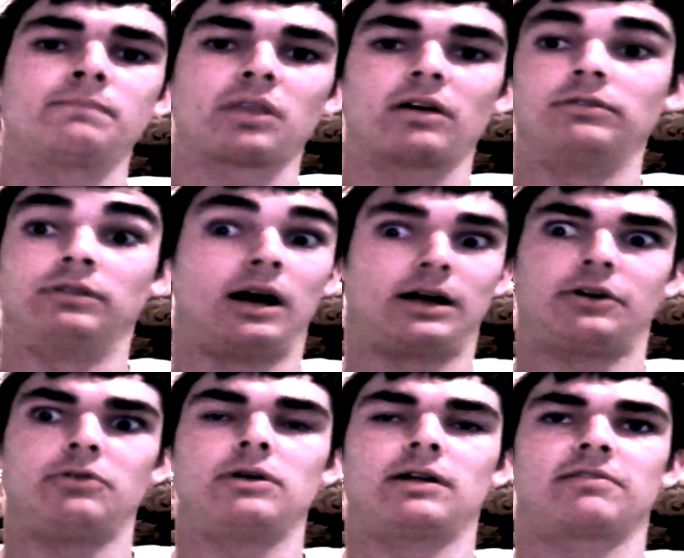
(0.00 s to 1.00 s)
a lot of new
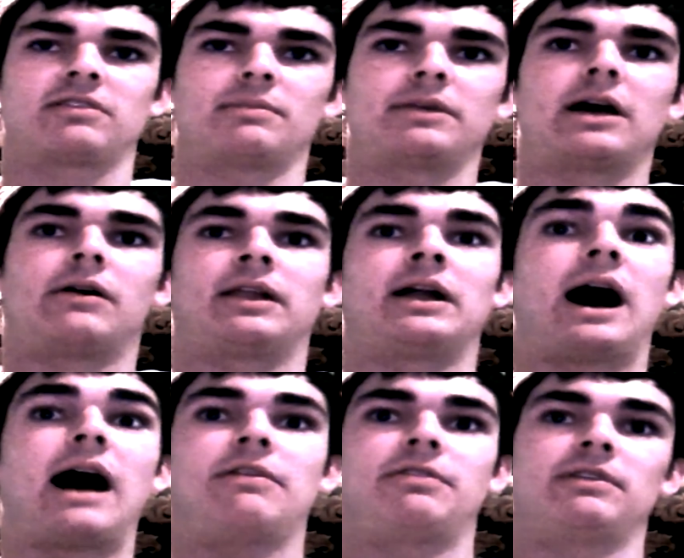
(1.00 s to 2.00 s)
guns coming out, and
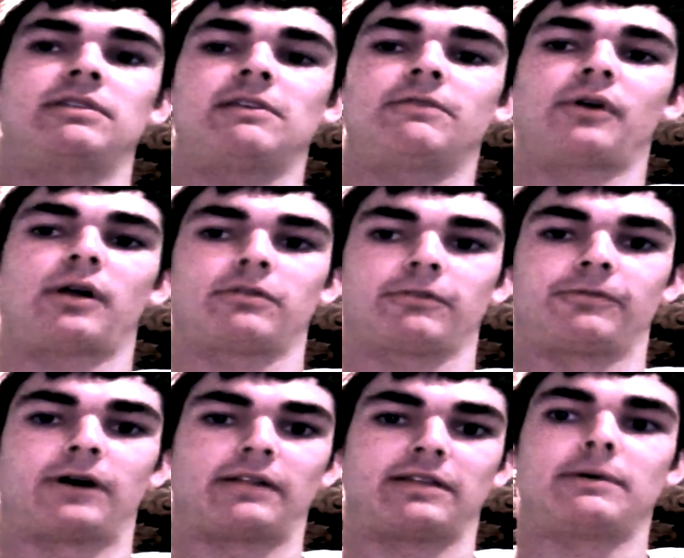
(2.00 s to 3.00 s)
I think these variants are
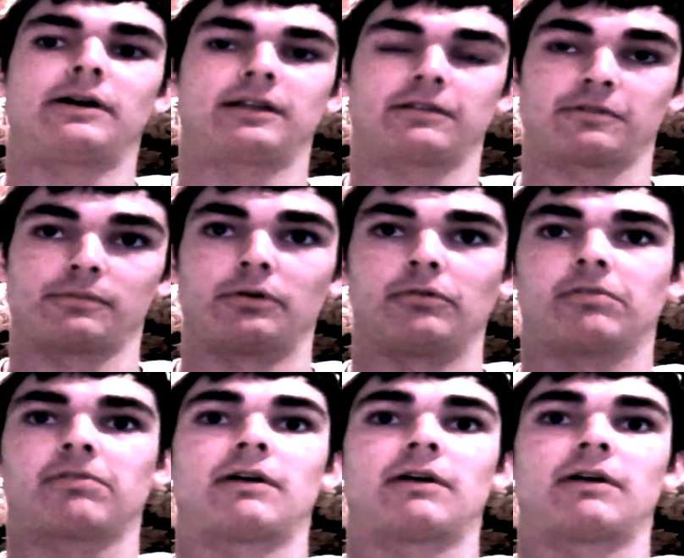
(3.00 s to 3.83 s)
finally about to get their boosts.